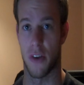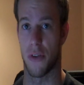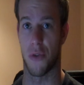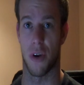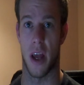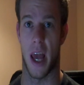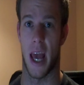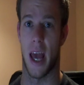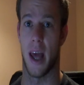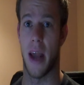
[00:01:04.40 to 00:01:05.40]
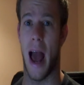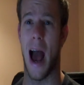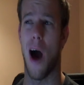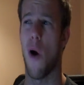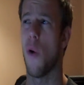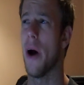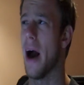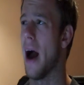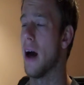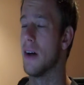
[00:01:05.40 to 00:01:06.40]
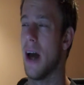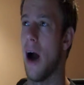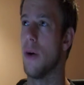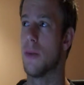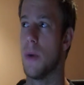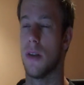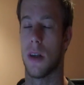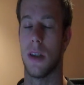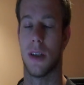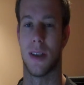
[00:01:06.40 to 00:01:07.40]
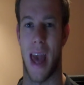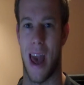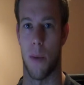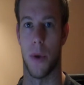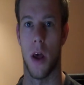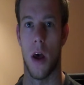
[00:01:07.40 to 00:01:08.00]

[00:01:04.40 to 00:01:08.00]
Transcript: industry and how it's basically scammed.